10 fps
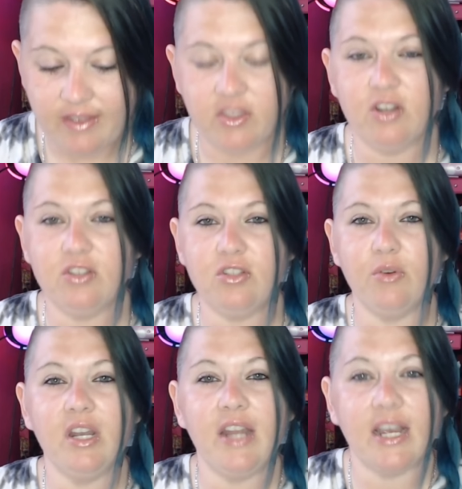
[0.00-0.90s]
there is no
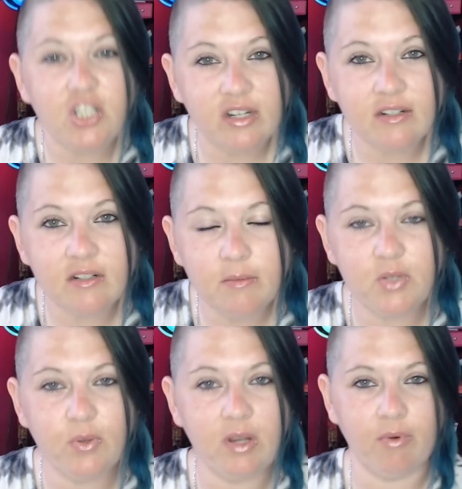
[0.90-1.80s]
connection
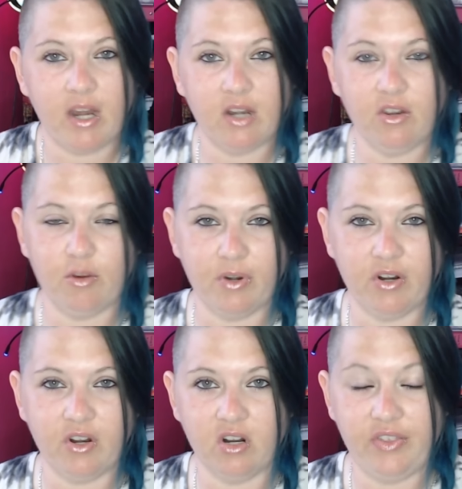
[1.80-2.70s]
between Bryan
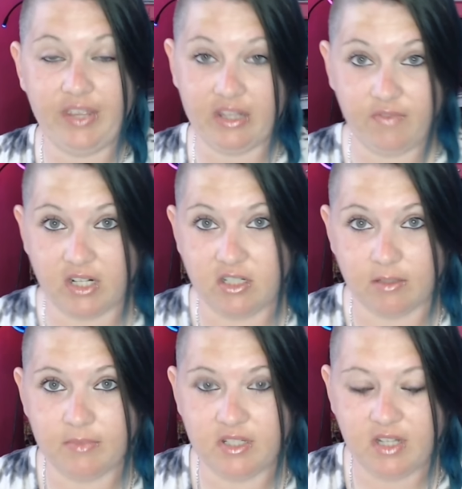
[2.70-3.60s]
Kohberger and the
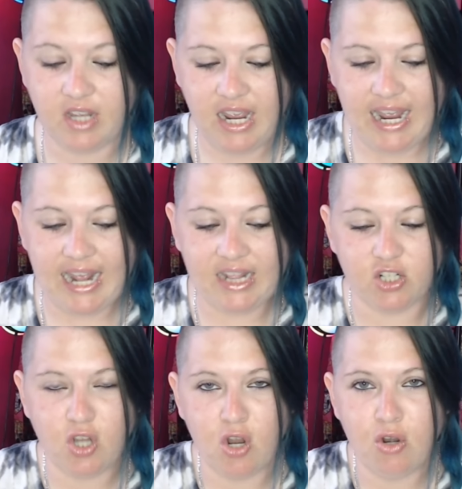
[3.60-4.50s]
victims, and
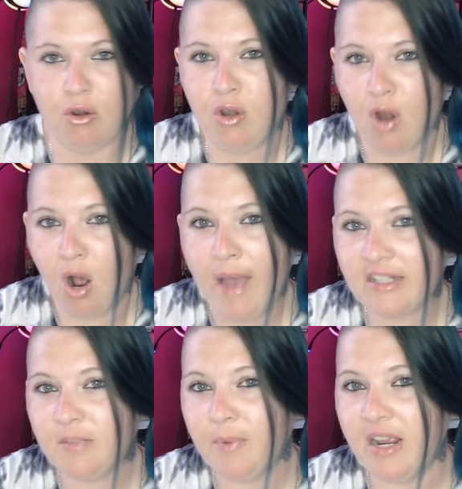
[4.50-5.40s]
there's no
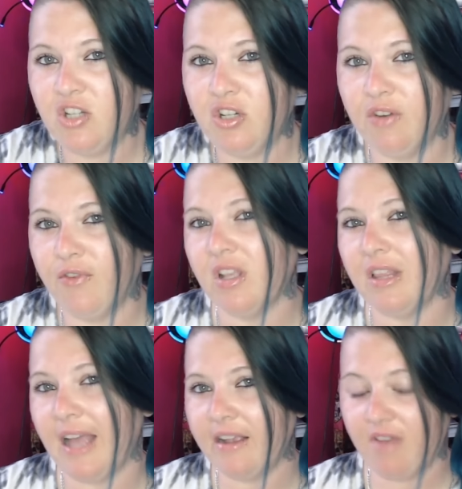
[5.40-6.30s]
explanation for the
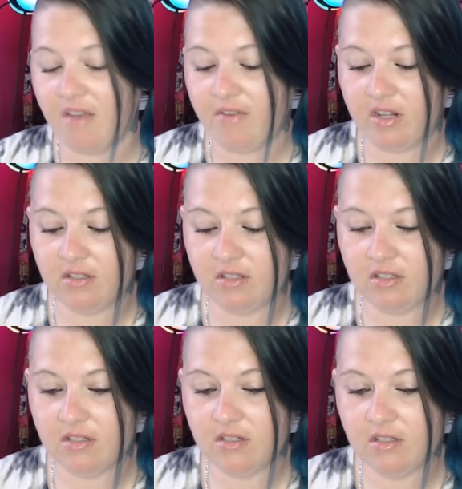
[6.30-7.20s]
lack of
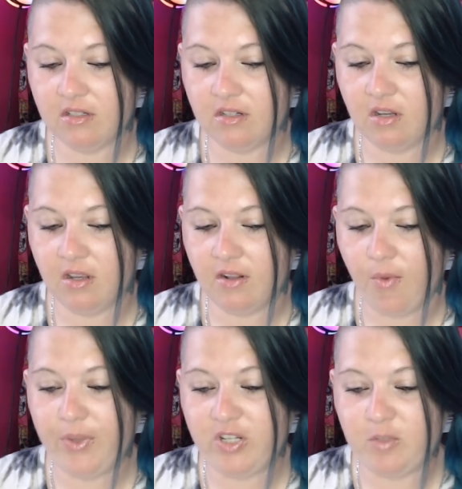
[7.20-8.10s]
evidence,
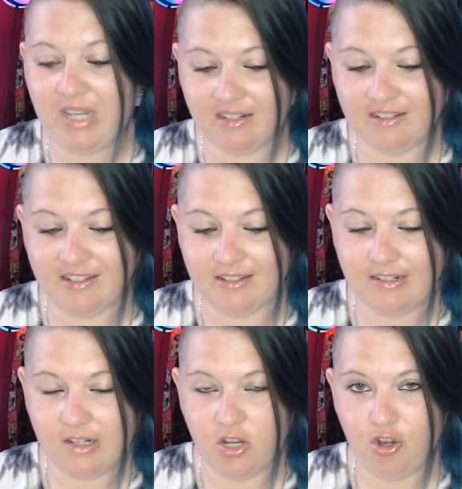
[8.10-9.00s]
which means
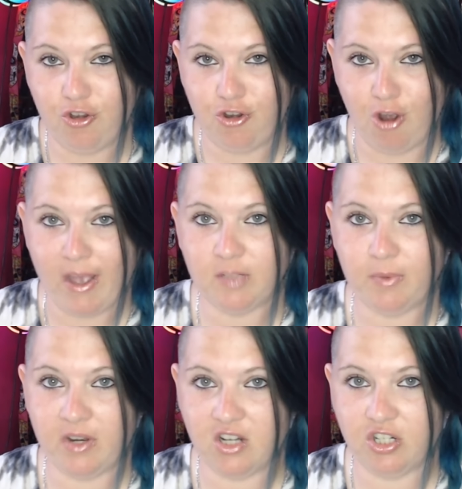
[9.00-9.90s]
no
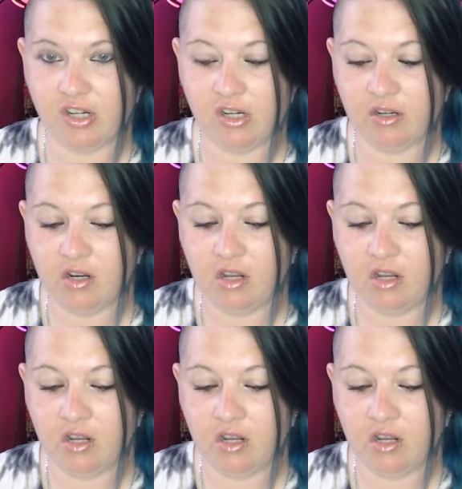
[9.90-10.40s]
explanation,